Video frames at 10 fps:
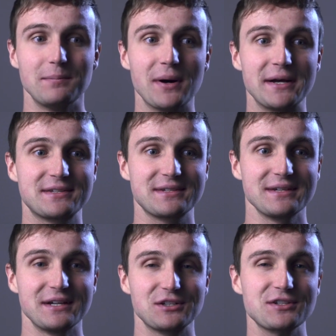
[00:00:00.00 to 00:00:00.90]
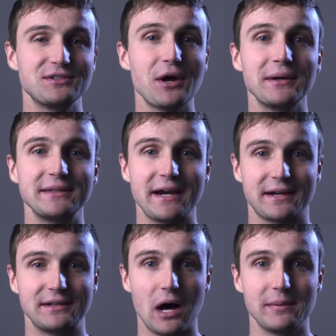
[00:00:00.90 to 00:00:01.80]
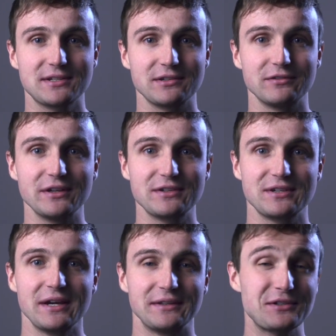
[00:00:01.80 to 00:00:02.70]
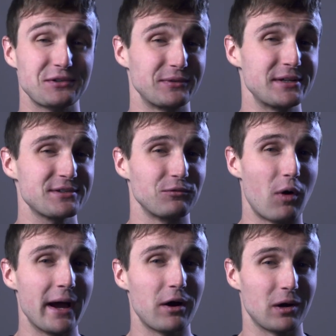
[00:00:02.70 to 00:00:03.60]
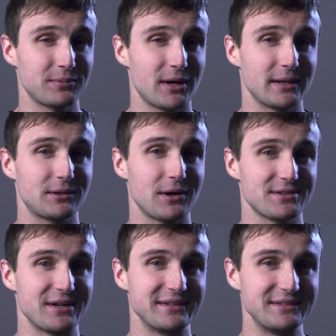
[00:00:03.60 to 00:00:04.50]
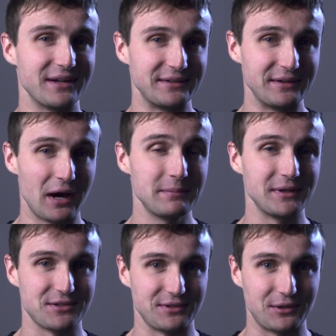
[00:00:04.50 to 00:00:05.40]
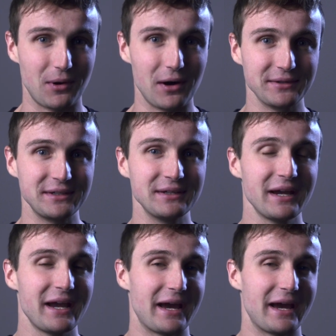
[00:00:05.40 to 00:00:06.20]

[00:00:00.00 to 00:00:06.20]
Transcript: But just knowing the economics of this, there's a reason why our product costs $19.99 because of the quality,